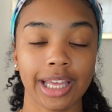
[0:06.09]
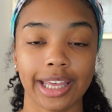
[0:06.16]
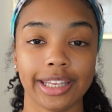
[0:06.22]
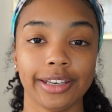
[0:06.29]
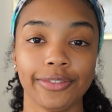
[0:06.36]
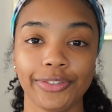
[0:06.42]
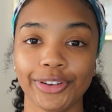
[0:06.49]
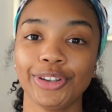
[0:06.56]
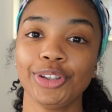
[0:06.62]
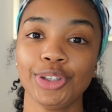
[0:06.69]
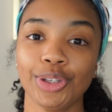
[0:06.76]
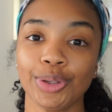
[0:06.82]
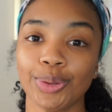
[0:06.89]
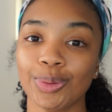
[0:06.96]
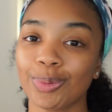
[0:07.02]
And if you're
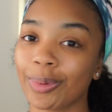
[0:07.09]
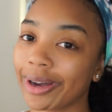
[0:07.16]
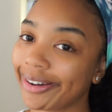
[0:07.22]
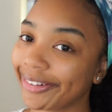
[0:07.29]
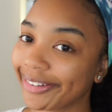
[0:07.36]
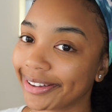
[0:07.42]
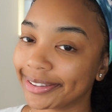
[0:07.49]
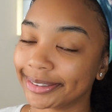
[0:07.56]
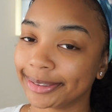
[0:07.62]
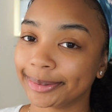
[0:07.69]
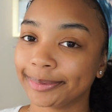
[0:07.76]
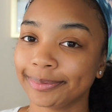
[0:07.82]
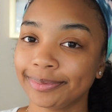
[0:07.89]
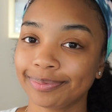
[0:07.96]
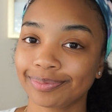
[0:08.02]
new,
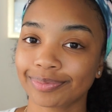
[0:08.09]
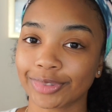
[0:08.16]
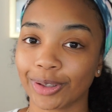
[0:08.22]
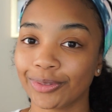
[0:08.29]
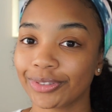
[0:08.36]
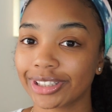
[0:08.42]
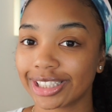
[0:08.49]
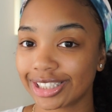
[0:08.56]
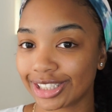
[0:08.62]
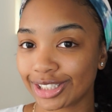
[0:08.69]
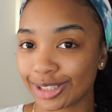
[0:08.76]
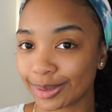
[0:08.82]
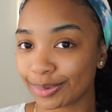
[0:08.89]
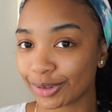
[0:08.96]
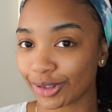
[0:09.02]
welcome. Don't forget to
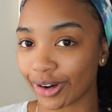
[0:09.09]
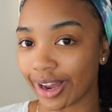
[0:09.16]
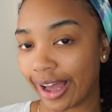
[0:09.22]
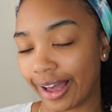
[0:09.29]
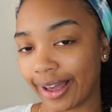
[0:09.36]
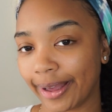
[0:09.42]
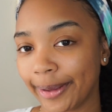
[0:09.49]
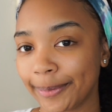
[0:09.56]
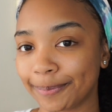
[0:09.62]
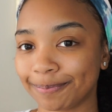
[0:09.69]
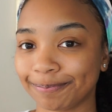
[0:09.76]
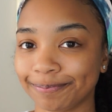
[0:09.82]
subscribe.